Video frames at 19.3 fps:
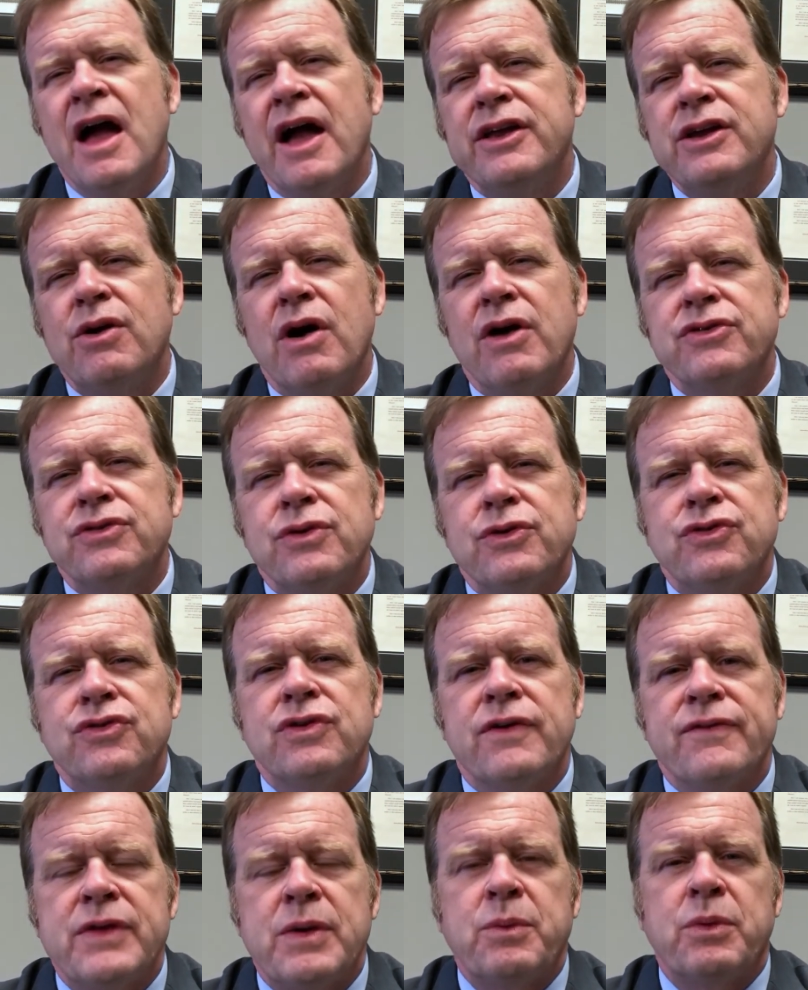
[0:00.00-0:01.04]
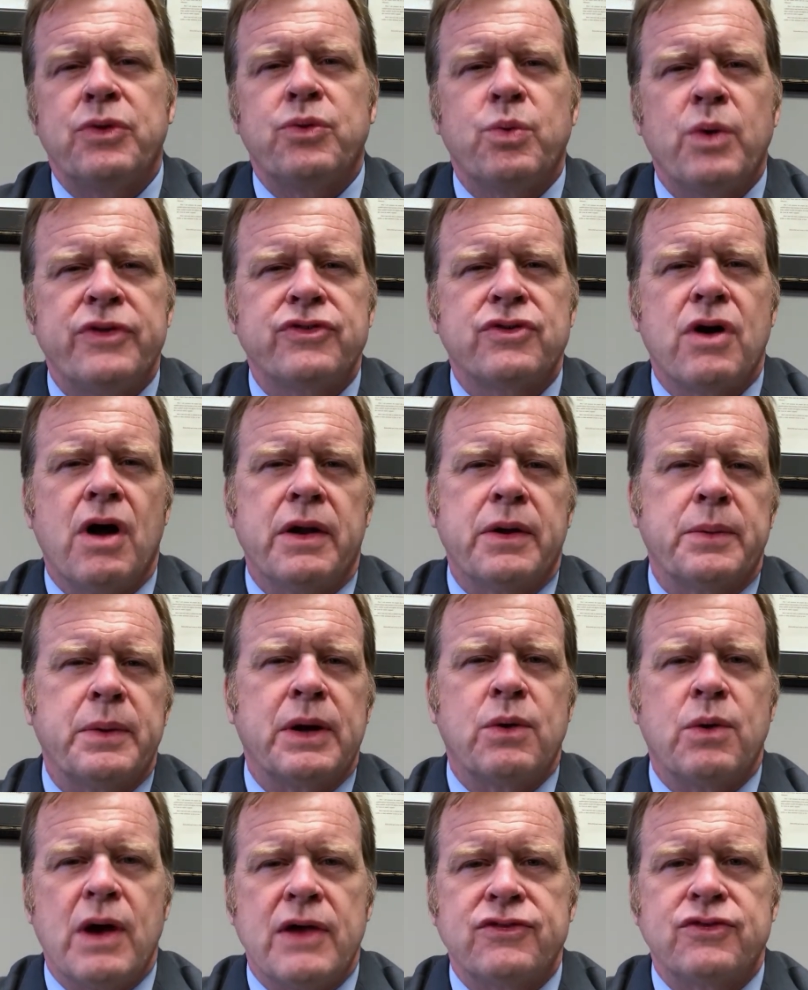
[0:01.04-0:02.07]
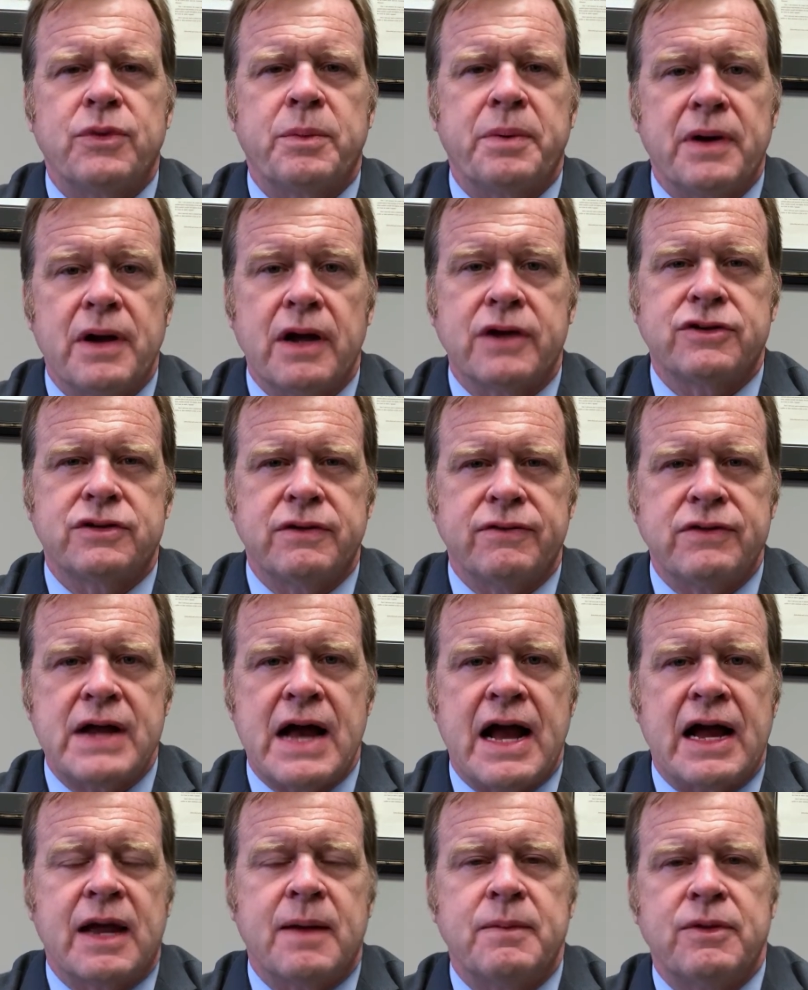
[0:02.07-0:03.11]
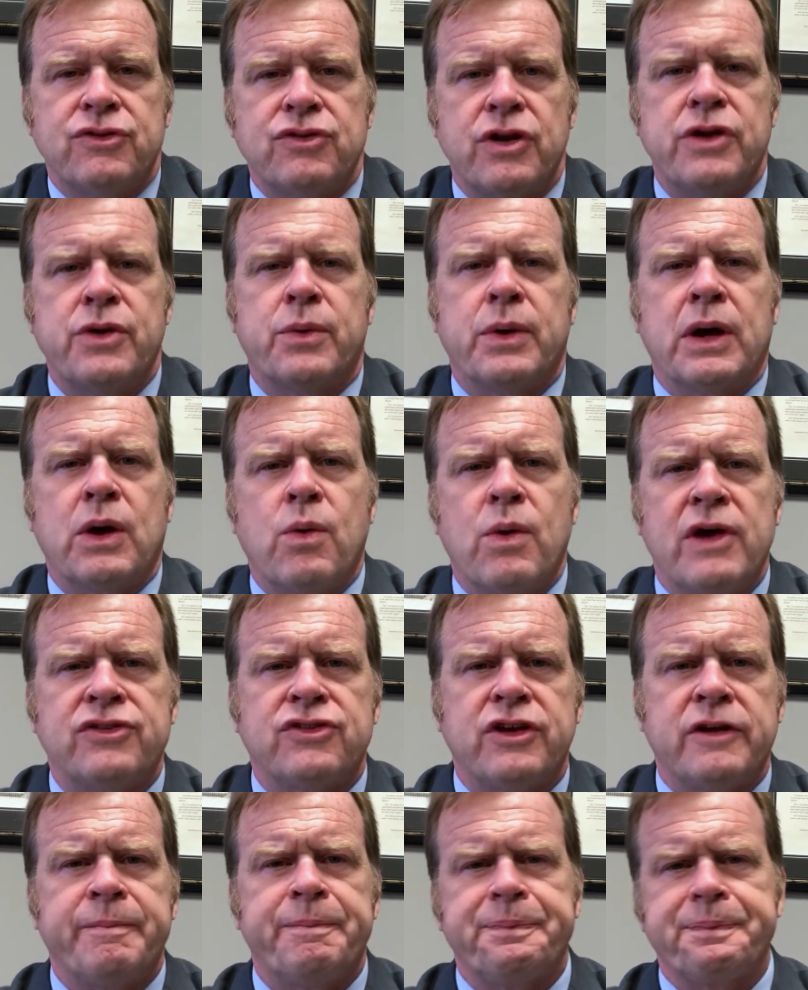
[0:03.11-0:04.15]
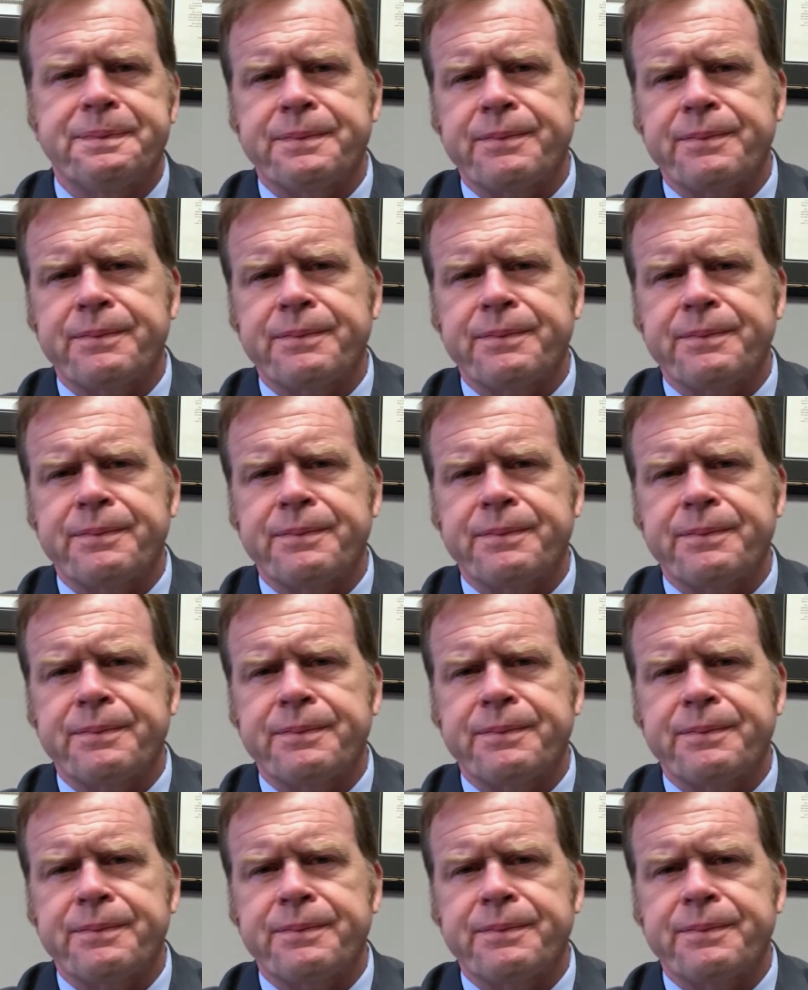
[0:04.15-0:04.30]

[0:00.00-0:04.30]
You also serve them with what's called a request for production of documents, and you're requesting